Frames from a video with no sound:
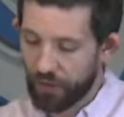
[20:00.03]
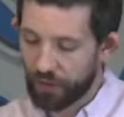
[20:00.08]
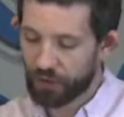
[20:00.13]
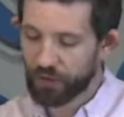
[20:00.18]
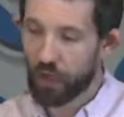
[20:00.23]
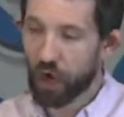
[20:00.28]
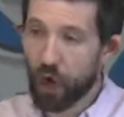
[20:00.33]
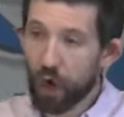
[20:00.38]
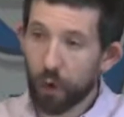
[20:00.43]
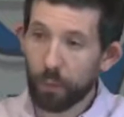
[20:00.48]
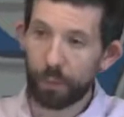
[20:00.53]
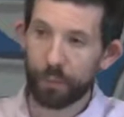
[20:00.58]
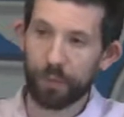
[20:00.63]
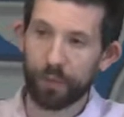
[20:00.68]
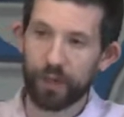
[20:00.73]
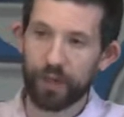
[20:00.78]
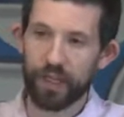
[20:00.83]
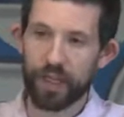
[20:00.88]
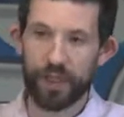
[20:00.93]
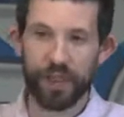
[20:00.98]
There's
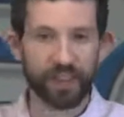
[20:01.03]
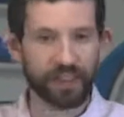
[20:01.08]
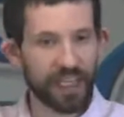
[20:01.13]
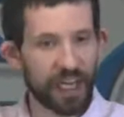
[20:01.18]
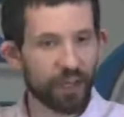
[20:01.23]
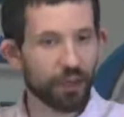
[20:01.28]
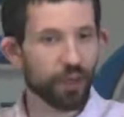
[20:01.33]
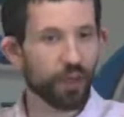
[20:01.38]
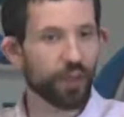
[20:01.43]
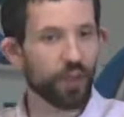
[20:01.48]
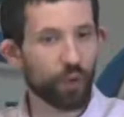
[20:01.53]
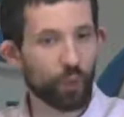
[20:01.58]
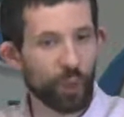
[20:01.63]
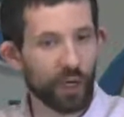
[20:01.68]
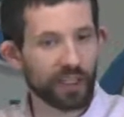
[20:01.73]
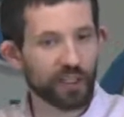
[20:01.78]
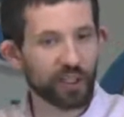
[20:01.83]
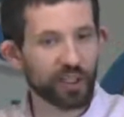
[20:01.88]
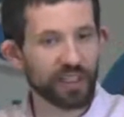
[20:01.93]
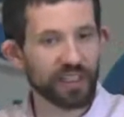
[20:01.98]
hope that the death of the
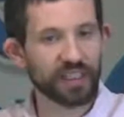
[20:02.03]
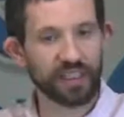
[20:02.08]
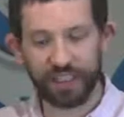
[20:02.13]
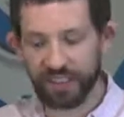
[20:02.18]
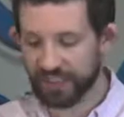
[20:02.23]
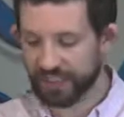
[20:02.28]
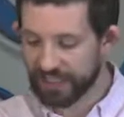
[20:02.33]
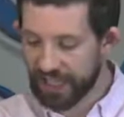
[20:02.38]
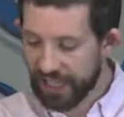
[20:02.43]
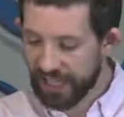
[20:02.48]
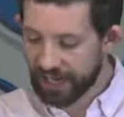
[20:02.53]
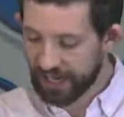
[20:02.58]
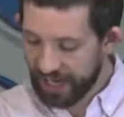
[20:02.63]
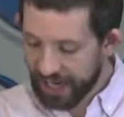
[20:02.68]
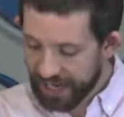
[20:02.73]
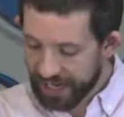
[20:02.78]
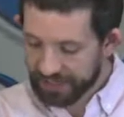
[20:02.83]
righteous does not